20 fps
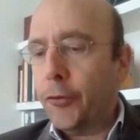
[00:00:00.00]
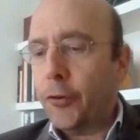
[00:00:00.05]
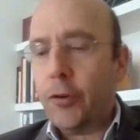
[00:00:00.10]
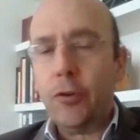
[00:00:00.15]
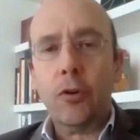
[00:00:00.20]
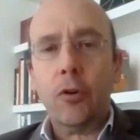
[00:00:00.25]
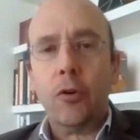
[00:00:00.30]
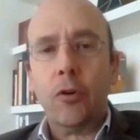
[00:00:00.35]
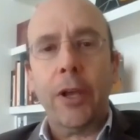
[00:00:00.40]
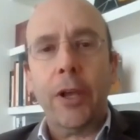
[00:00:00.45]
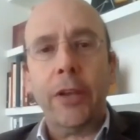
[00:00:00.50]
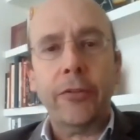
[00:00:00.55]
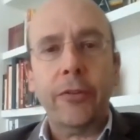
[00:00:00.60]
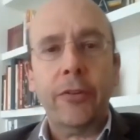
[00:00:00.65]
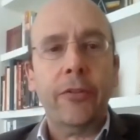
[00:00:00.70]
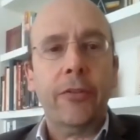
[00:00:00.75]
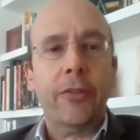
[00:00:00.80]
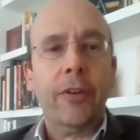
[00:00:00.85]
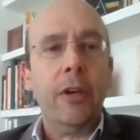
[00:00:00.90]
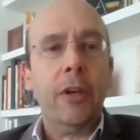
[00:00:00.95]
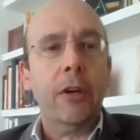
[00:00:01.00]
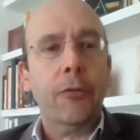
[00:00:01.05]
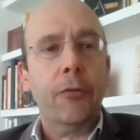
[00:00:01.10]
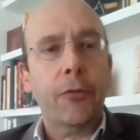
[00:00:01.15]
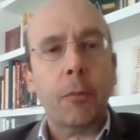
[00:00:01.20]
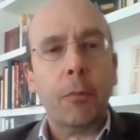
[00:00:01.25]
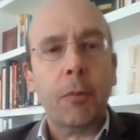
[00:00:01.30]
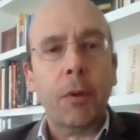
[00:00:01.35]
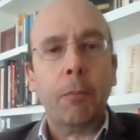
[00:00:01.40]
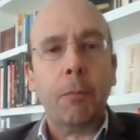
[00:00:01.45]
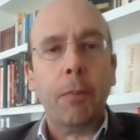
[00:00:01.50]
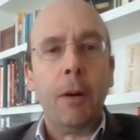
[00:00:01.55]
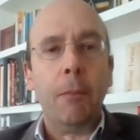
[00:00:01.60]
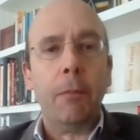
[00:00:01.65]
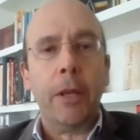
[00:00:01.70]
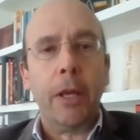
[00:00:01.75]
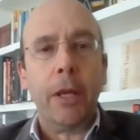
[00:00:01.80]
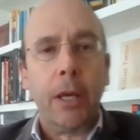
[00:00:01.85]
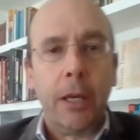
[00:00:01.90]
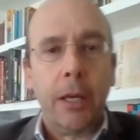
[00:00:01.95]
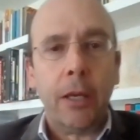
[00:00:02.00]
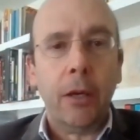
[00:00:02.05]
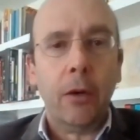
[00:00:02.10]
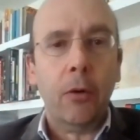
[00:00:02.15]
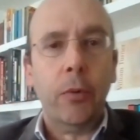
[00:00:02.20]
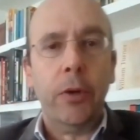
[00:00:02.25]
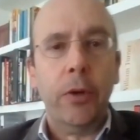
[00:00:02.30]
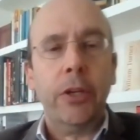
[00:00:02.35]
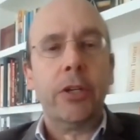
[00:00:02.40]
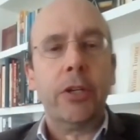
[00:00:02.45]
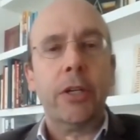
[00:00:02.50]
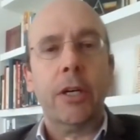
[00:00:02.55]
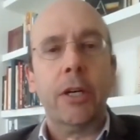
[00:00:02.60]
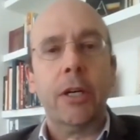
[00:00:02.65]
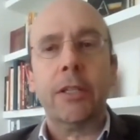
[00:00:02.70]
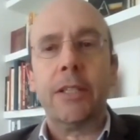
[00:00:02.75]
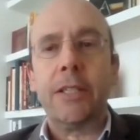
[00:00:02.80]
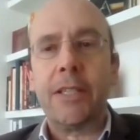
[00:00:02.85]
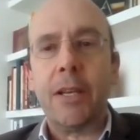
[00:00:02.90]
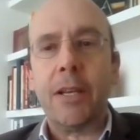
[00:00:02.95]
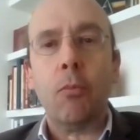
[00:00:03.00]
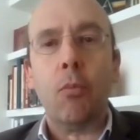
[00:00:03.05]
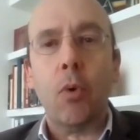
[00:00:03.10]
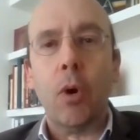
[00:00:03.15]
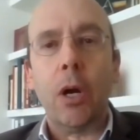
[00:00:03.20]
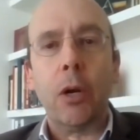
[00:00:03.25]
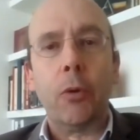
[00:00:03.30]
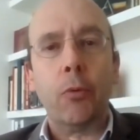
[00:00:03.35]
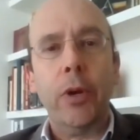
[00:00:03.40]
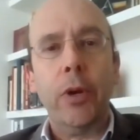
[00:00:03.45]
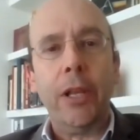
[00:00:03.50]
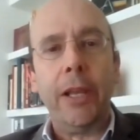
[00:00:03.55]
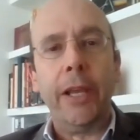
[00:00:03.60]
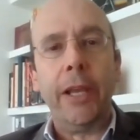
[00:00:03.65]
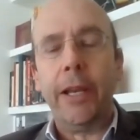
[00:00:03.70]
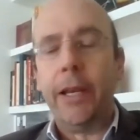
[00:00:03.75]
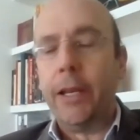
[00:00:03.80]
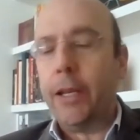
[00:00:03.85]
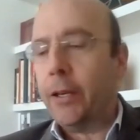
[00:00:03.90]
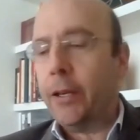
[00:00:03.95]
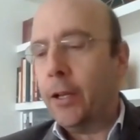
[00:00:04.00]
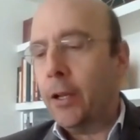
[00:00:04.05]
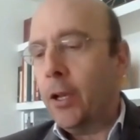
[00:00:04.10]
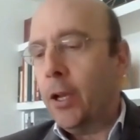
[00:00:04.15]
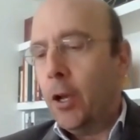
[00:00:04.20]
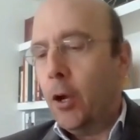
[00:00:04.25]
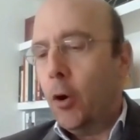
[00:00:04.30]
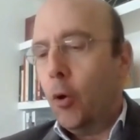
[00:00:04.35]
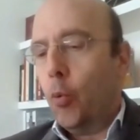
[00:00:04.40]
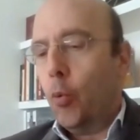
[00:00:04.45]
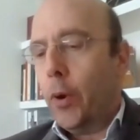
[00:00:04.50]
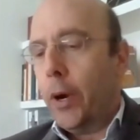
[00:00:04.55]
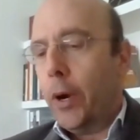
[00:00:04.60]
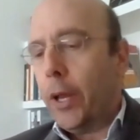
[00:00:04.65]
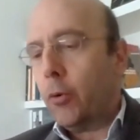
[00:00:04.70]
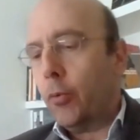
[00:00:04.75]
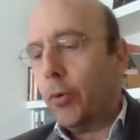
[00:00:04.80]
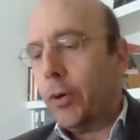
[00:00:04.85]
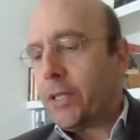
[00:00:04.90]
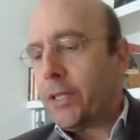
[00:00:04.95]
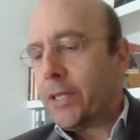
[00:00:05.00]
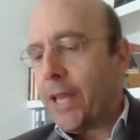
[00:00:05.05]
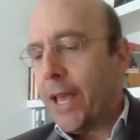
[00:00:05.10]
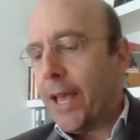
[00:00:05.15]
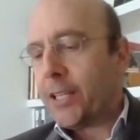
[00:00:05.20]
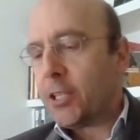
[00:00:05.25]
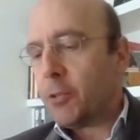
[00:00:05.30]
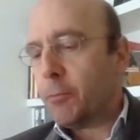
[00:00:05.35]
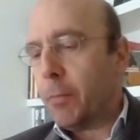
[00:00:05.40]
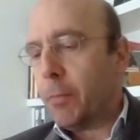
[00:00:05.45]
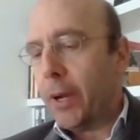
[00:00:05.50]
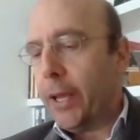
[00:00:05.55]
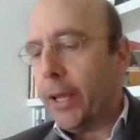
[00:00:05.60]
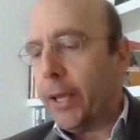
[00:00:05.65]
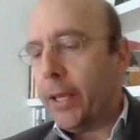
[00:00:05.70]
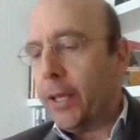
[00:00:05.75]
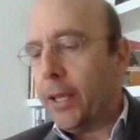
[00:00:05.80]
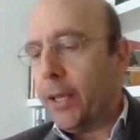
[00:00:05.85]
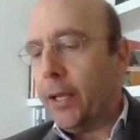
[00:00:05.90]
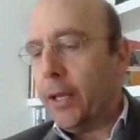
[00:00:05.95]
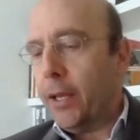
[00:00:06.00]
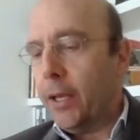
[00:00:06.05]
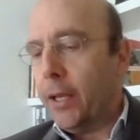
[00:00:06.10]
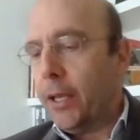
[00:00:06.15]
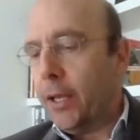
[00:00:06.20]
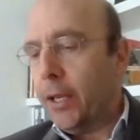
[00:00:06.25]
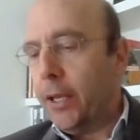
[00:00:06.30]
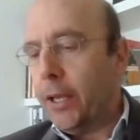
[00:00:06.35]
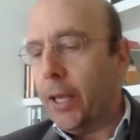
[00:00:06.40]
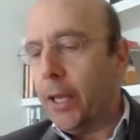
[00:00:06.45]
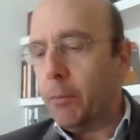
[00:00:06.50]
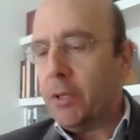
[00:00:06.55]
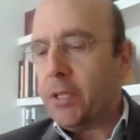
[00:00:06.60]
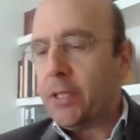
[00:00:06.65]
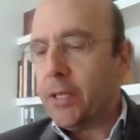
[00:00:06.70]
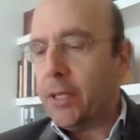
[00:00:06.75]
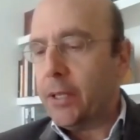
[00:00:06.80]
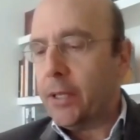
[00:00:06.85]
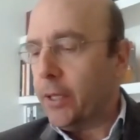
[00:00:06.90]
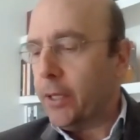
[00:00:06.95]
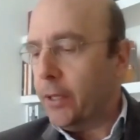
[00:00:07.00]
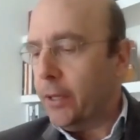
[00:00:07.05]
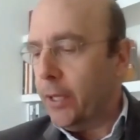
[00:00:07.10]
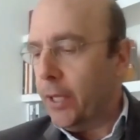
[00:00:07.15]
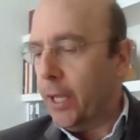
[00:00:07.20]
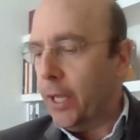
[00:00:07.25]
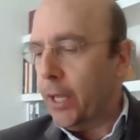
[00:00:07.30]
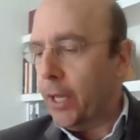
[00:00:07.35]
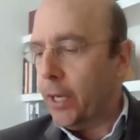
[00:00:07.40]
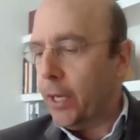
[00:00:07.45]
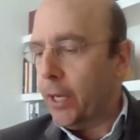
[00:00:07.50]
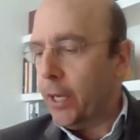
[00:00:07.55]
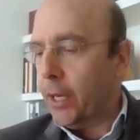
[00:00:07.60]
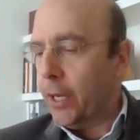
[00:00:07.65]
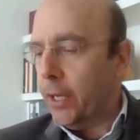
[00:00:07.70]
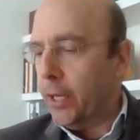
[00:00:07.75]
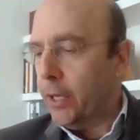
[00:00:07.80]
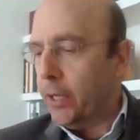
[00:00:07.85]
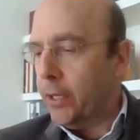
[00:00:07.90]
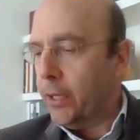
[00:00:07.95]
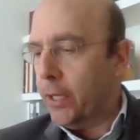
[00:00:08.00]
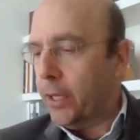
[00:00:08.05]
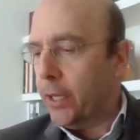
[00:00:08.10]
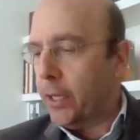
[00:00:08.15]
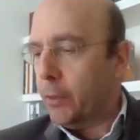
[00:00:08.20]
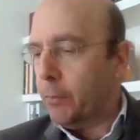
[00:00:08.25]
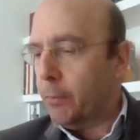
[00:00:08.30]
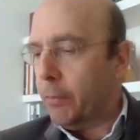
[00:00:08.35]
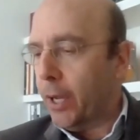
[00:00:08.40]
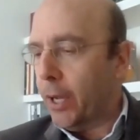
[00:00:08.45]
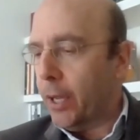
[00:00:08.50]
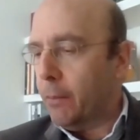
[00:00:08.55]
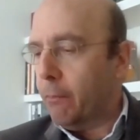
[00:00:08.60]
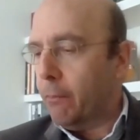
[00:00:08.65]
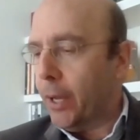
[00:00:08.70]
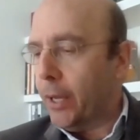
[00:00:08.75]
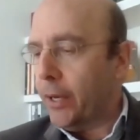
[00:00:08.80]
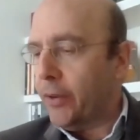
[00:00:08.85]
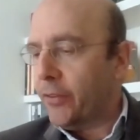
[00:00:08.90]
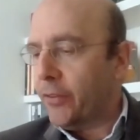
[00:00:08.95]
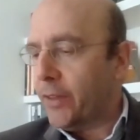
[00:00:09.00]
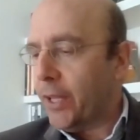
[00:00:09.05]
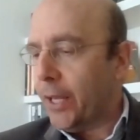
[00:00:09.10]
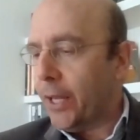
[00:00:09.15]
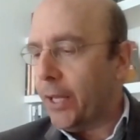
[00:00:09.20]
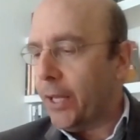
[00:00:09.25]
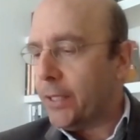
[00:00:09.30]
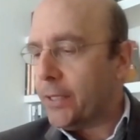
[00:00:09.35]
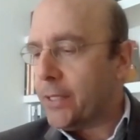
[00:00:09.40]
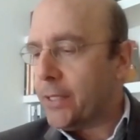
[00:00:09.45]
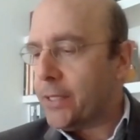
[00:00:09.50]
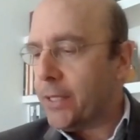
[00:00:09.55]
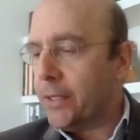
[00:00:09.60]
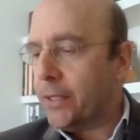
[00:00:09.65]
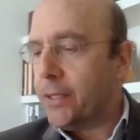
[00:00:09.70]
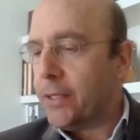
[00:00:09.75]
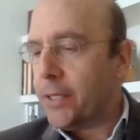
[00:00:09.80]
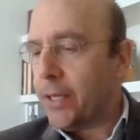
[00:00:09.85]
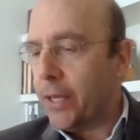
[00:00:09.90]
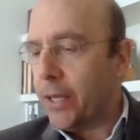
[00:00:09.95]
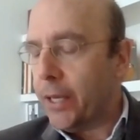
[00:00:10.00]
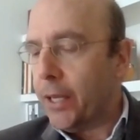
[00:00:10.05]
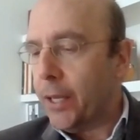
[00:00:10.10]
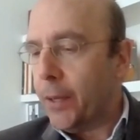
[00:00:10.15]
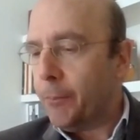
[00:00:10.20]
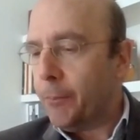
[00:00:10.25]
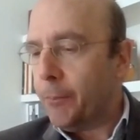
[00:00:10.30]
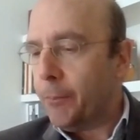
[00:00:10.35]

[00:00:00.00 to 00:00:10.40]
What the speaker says: two questions here from the public, which are somewhat related. One was asked by Guilherme Santander and the other by Maristela Santana.